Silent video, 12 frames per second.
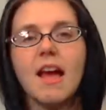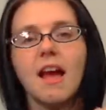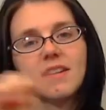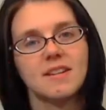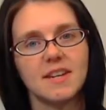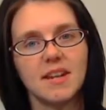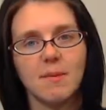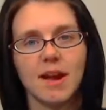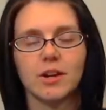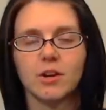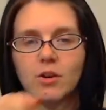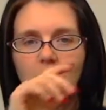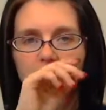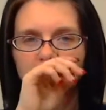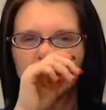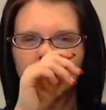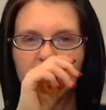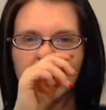had to knit back
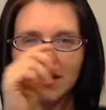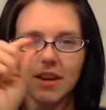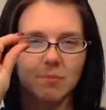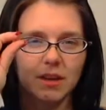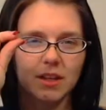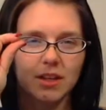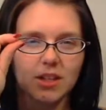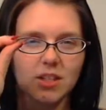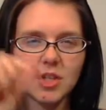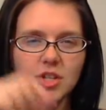across, so it ended up being